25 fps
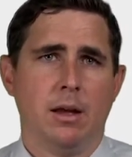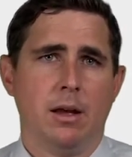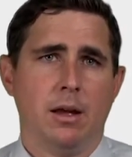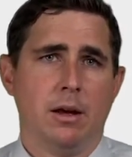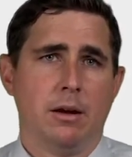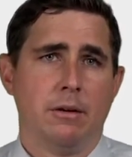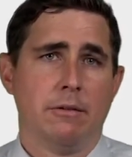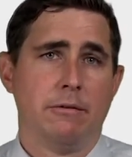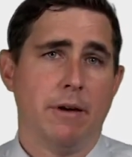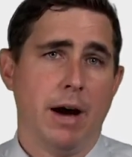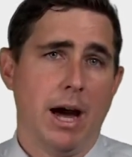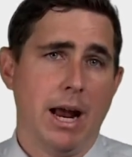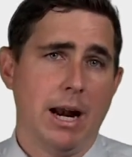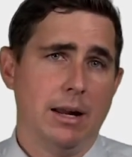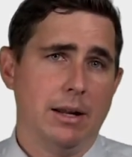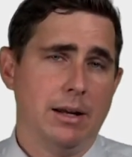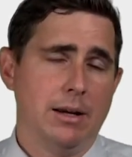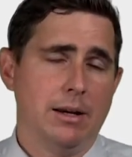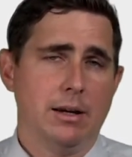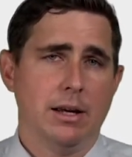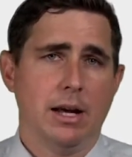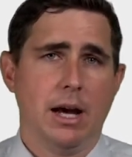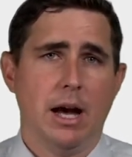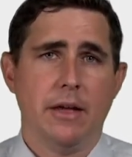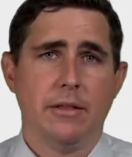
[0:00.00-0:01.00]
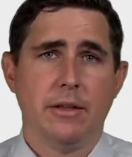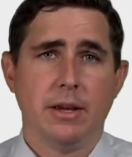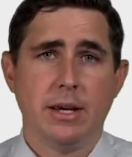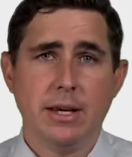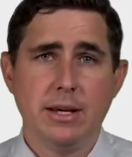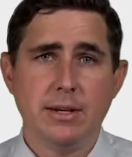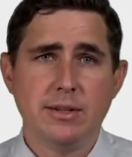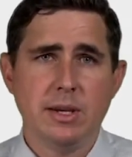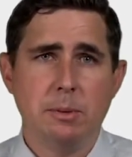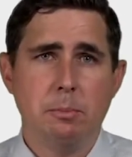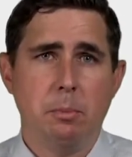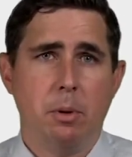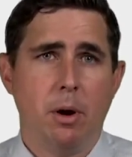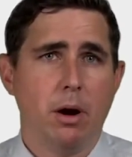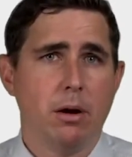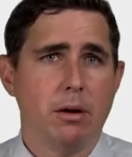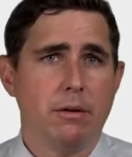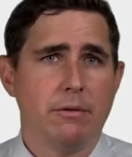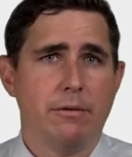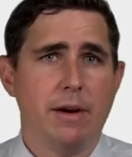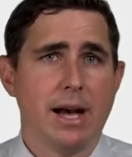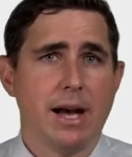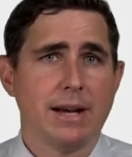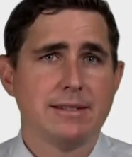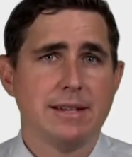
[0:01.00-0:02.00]
Finally, uh, the easy part,
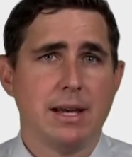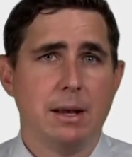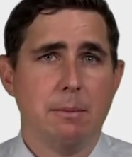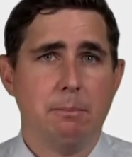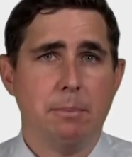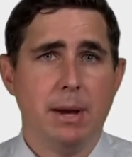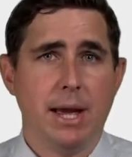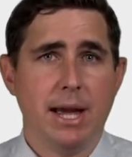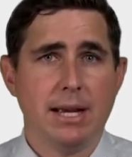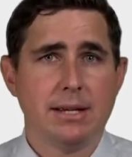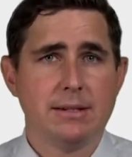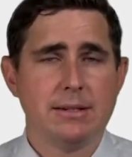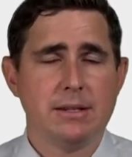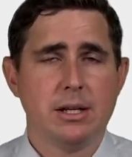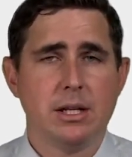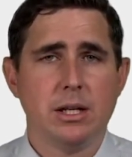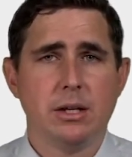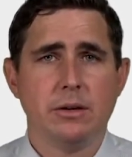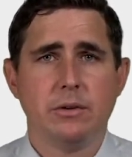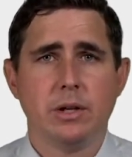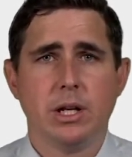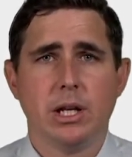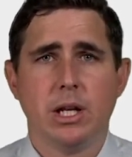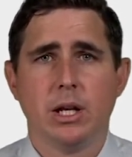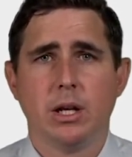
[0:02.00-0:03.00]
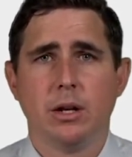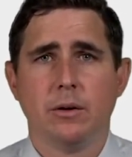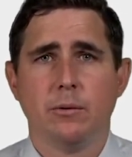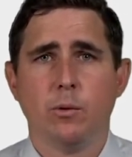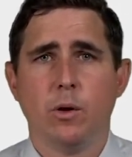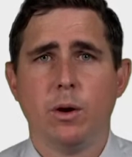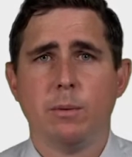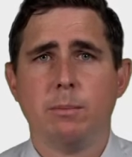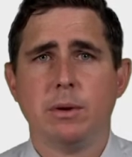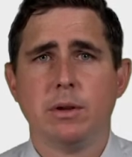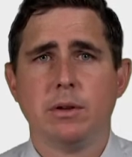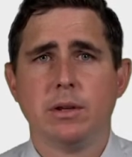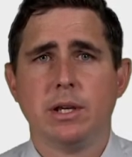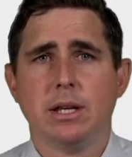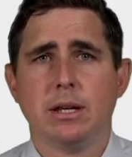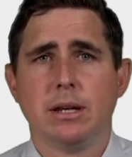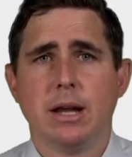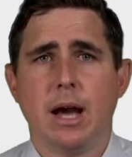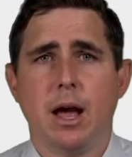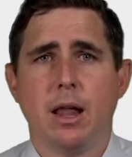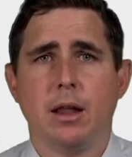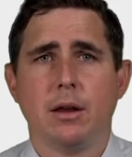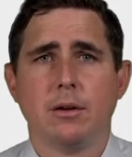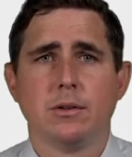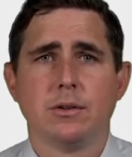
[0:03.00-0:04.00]
FactSet pays the dividend of $1 million.
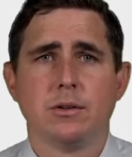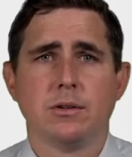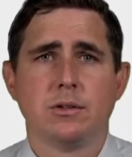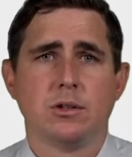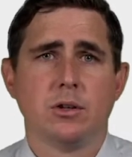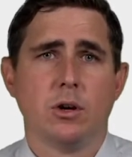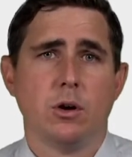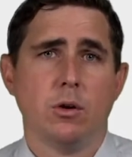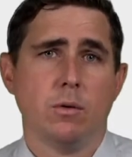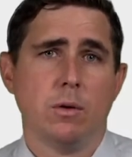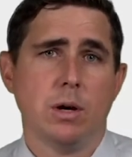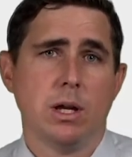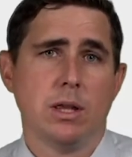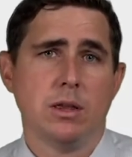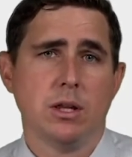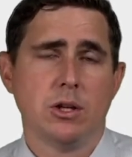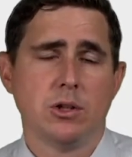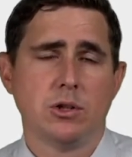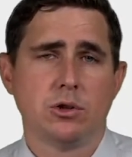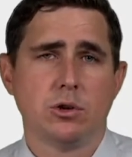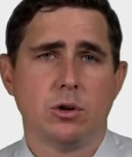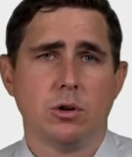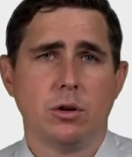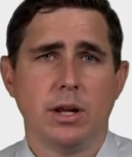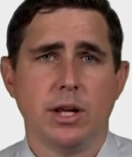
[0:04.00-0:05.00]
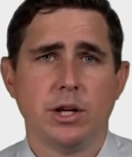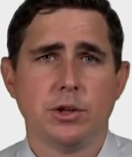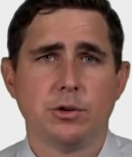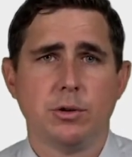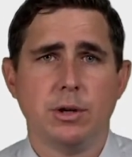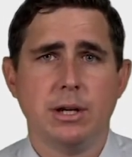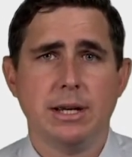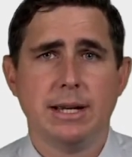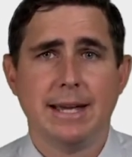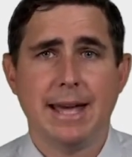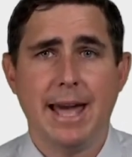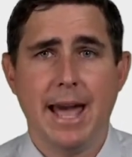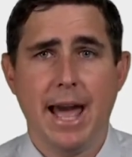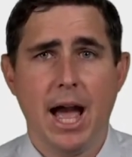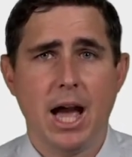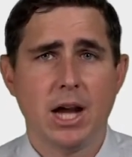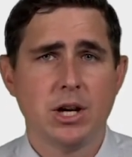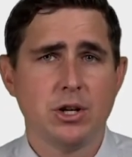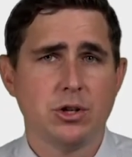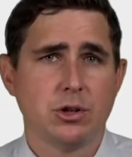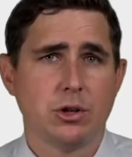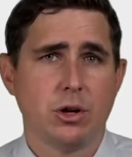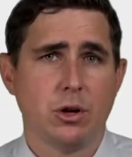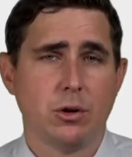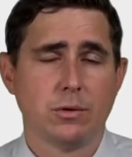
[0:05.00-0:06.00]
So in this journal entry,
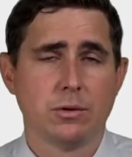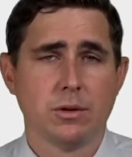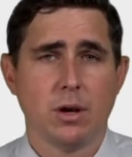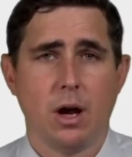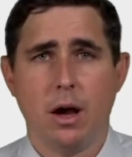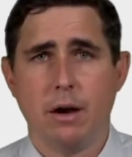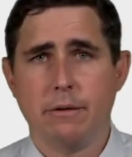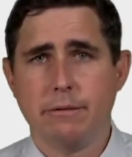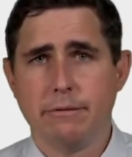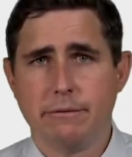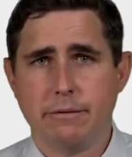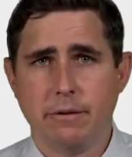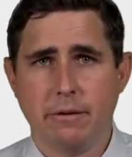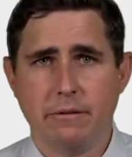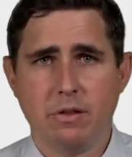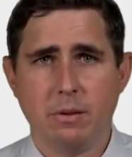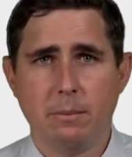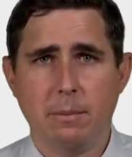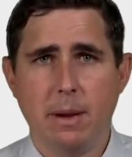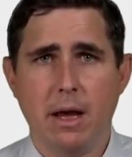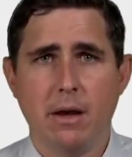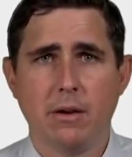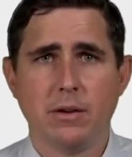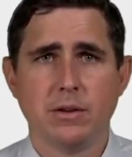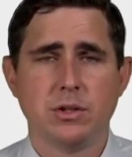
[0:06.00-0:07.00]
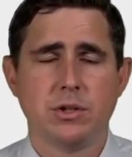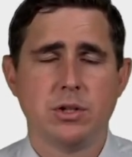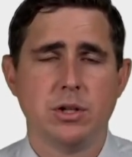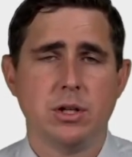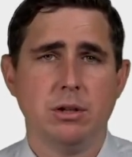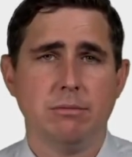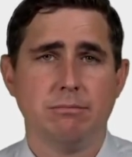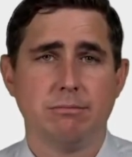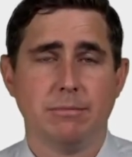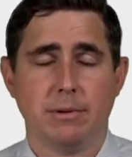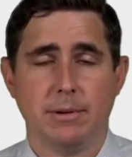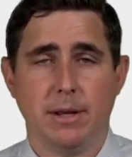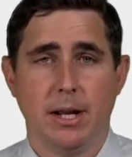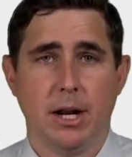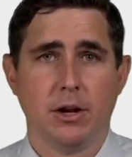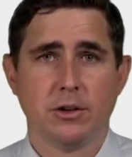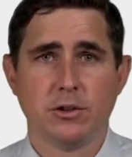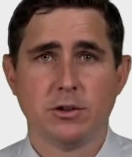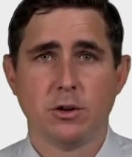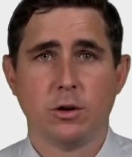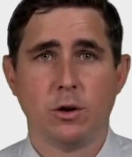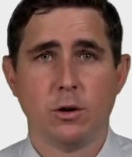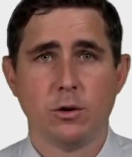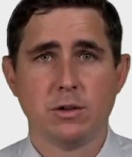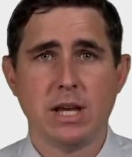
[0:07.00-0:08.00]
cash goes off of the balance sheet. It also
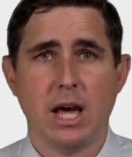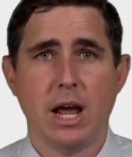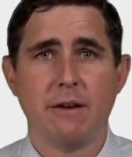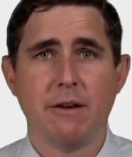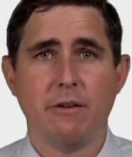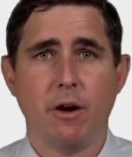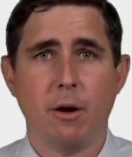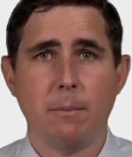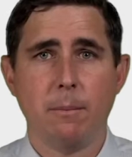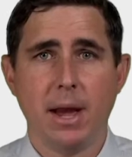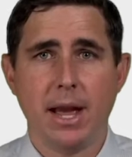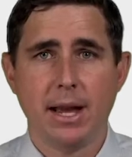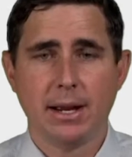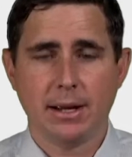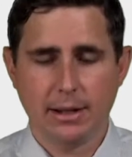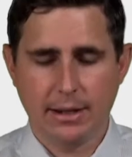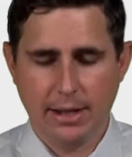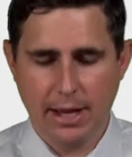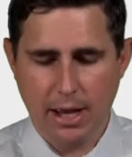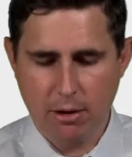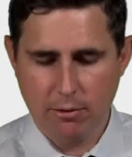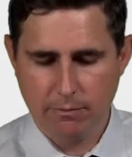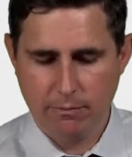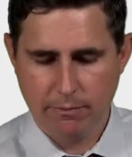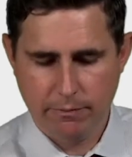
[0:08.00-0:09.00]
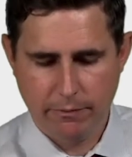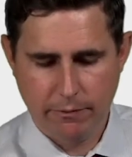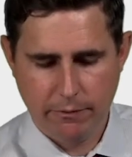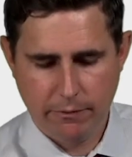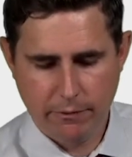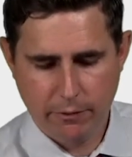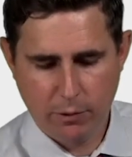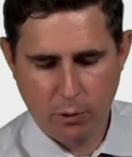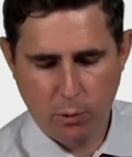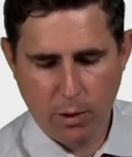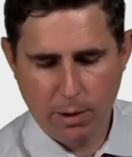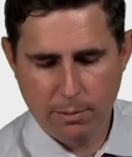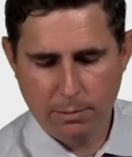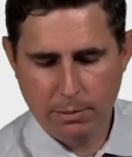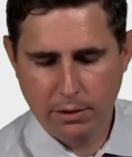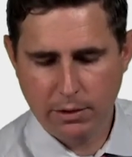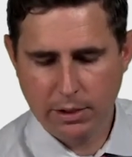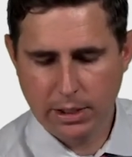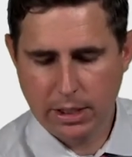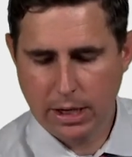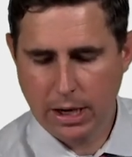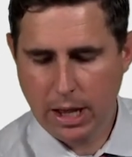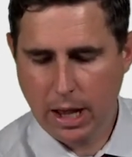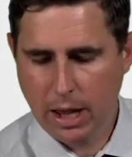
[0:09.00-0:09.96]
goes out of our bank account for $1 million.